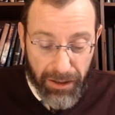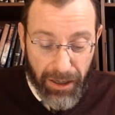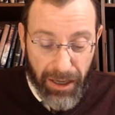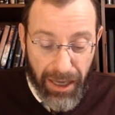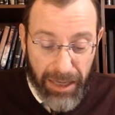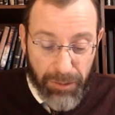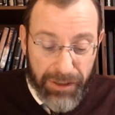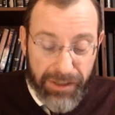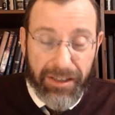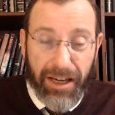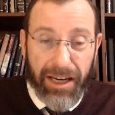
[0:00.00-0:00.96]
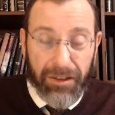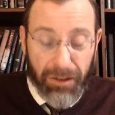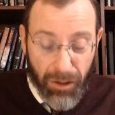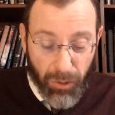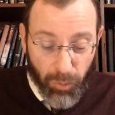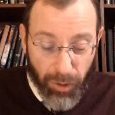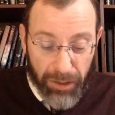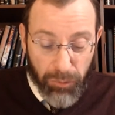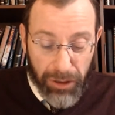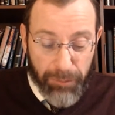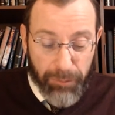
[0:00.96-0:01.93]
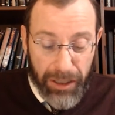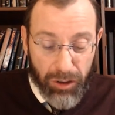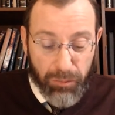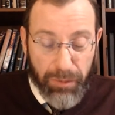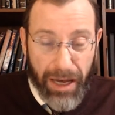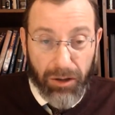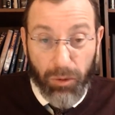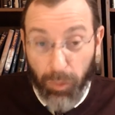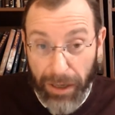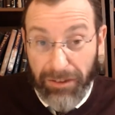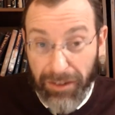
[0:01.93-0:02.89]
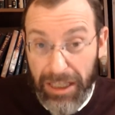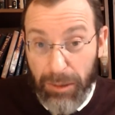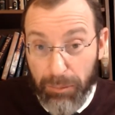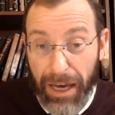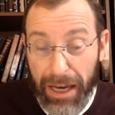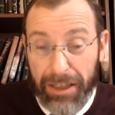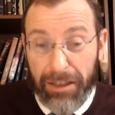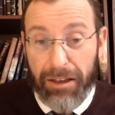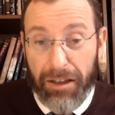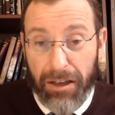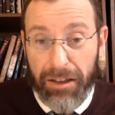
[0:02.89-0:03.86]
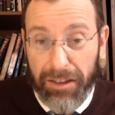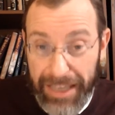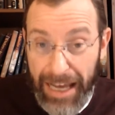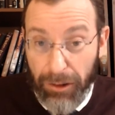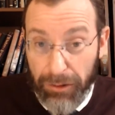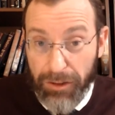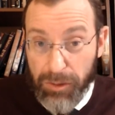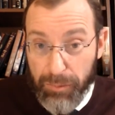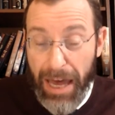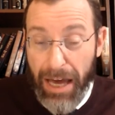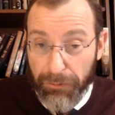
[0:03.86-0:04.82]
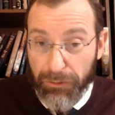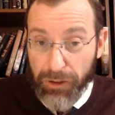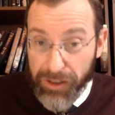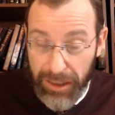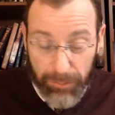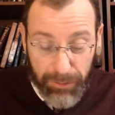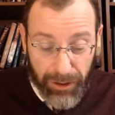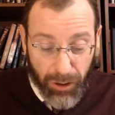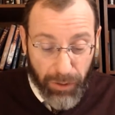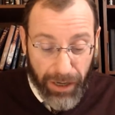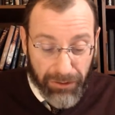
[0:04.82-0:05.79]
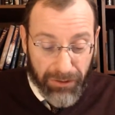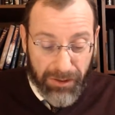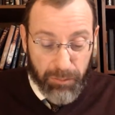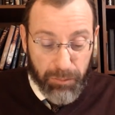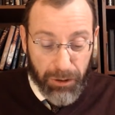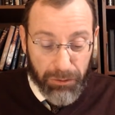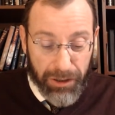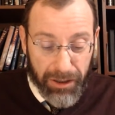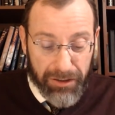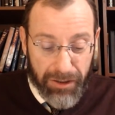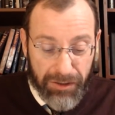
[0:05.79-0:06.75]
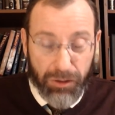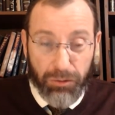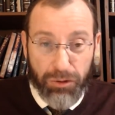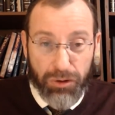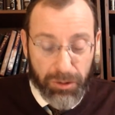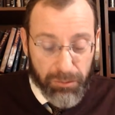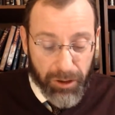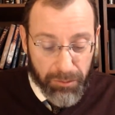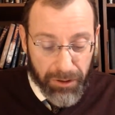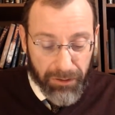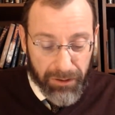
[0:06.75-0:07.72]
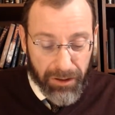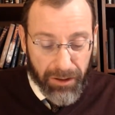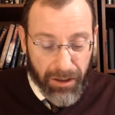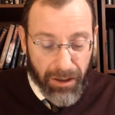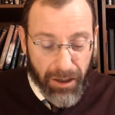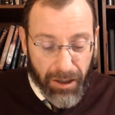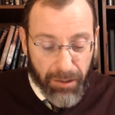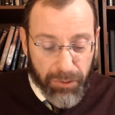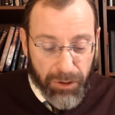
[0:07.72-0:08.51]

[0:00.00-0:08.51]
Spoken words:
Messiah, when will I pay you back? And when did he pay the elders back for slipping away and disappearing at this crucial moment? When